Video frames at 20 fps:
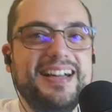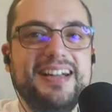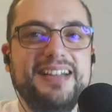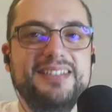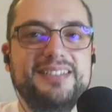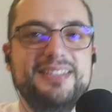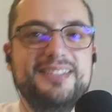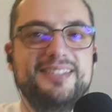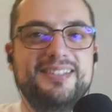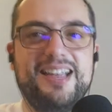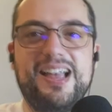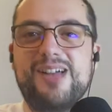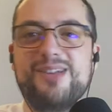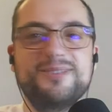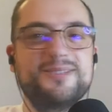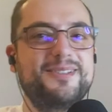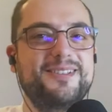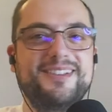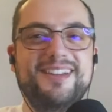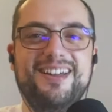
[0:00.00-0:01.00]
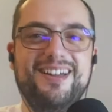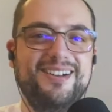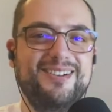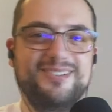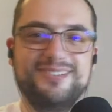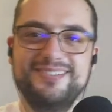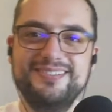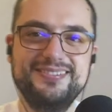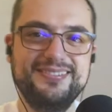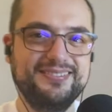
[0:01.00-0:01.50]
This sounds, you know,
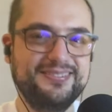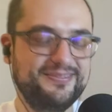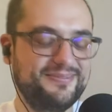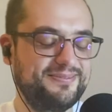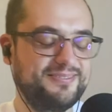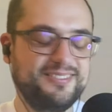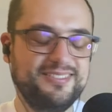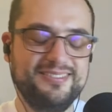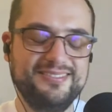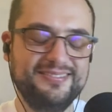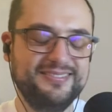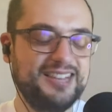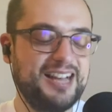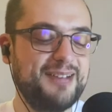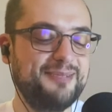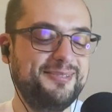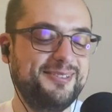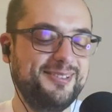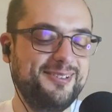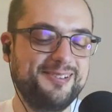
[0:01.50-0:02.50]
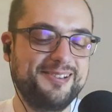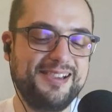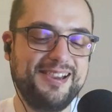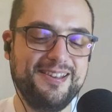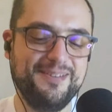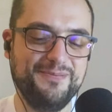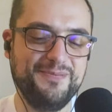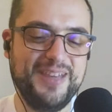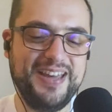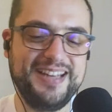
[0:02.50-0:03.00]
absolutely
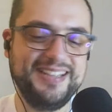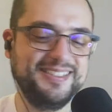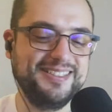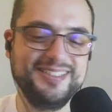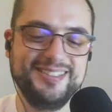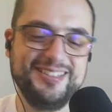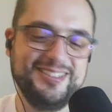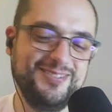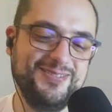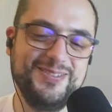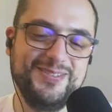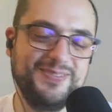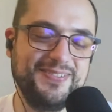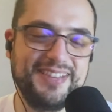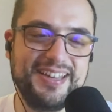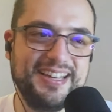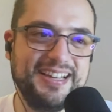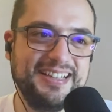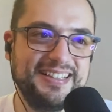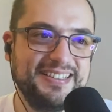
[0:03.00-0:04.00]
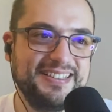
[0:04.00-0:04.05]
amazing, to be fair.